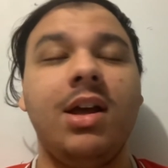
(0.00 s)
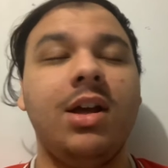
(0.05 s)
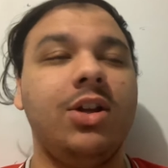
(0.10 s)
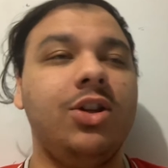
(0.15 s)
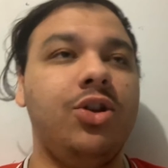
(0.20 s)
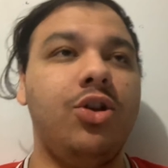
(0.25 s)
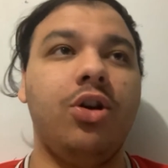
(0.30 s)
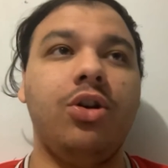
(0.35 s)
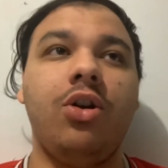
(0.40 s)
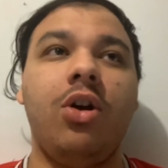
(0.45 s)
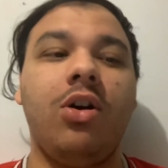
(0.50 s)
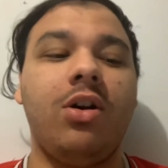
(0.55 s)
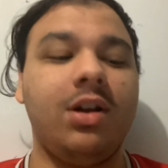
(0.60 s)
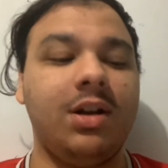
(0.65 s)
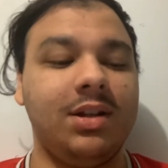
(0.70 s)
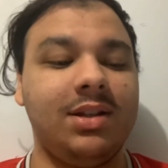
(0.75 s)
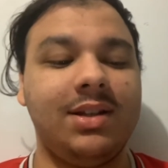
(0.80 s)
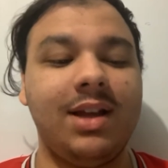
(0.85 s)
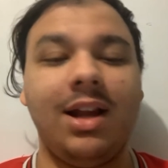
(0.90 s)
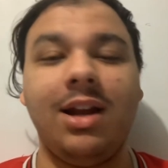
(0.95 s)
you're not going
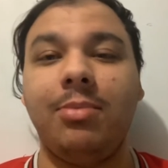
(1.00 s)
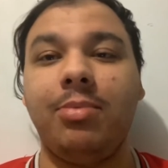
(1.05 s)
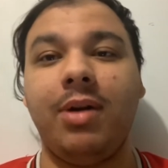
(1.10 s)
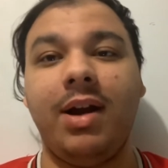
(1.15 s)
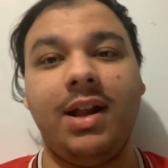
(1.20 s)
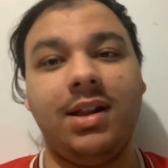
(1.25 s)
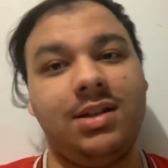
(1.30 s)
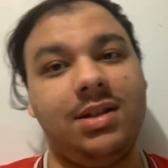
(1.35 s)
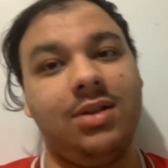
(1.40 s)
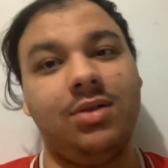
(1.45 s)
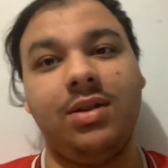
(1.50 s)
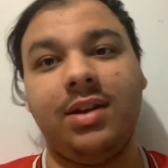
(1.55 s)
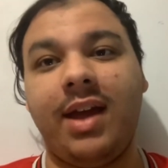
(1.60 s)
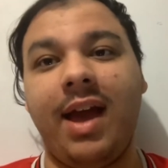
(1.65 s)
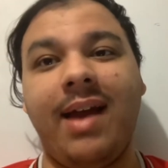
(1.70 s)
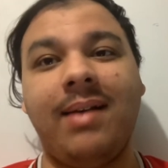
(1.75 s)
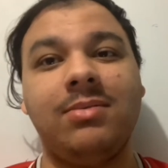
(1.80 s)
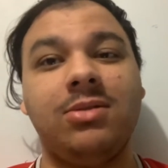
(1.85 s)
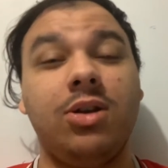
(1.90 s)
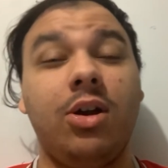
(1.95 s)
to celebrate until the
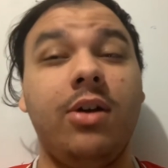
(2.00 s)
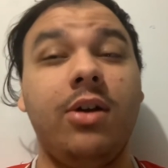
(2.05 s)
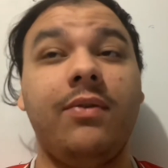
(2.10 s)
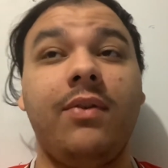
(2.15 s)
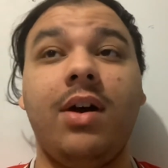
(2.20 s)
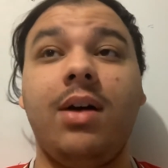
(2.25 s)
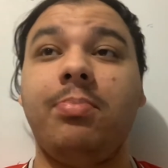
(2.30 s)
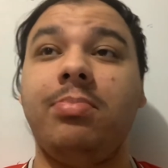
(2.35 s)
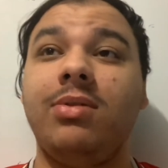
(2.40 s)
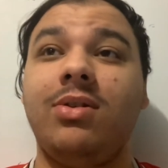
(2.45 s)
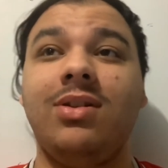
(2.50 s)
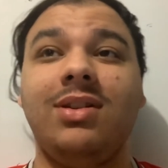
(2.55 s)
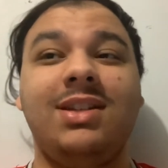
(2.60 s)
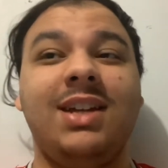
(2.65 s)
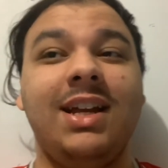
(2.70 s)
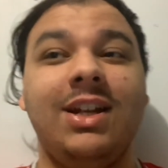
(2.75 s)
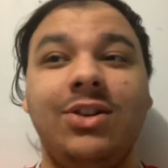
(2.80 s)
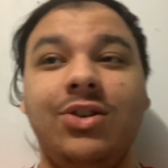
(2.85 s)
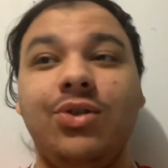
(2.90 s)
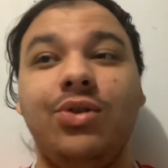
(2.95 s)
game's over, because he
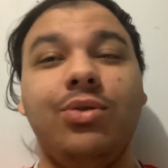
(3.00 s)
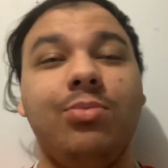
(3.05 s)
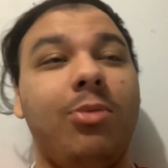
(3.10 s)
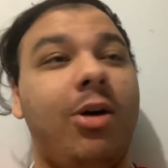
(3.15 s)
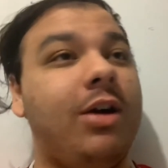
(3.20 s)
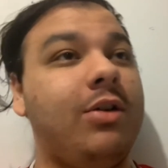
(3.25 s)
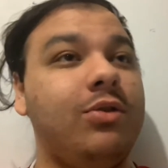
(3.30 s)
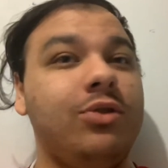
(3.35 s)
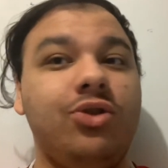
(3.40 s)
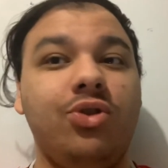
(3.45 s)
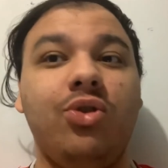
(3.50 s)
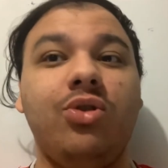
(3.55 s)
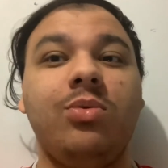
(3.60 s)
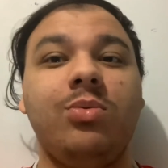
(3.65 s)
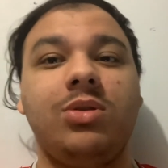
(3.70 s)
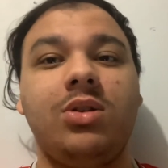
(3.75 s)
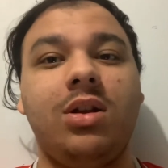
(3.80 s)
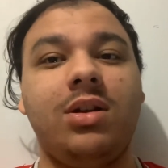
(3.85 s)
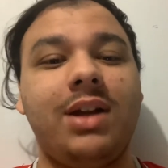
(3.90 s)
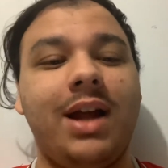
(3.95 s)
knew Michael Jordan was
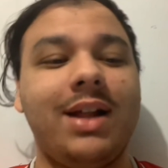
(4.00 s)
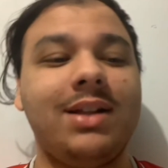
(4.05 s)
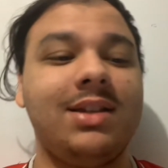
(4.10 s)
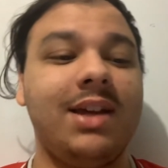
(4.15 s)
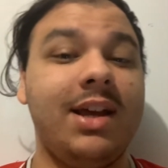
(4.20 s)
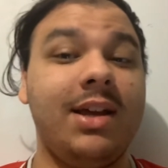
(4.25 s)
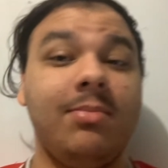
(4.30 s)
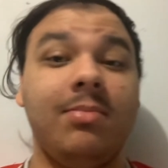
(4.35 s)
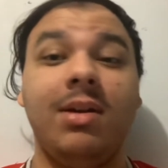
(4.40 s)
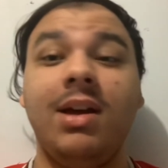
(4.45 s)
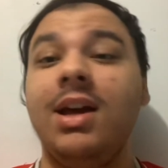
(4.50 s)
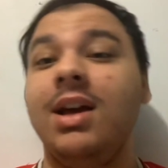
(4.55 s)
on that team.